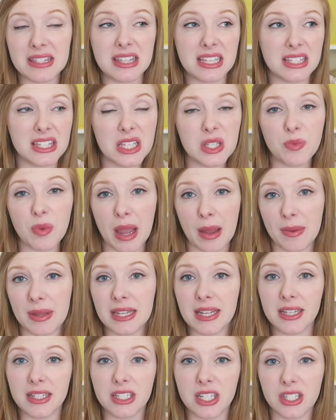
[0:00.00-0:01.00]
this is why
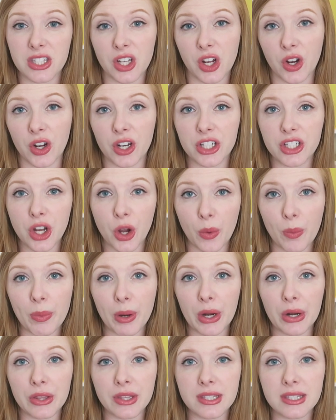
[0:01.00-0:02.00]
we discourage home
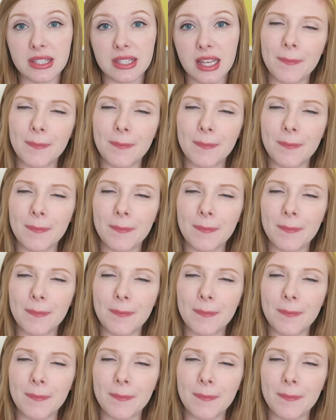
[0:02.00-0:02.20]
births.